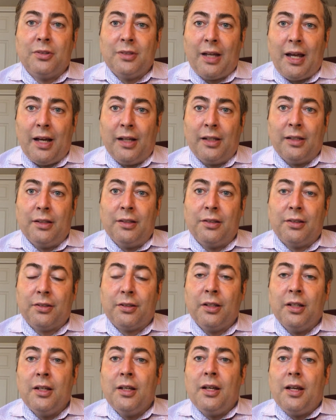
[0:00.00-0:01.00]

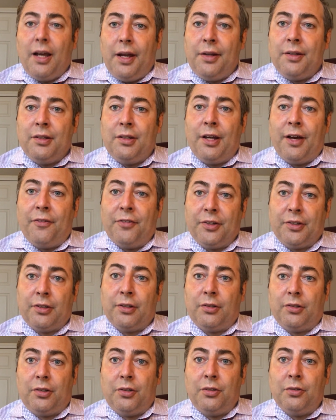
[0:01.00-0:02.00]
talents and
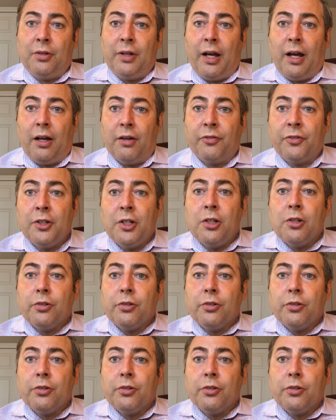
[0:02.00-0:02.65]
deficits do you have?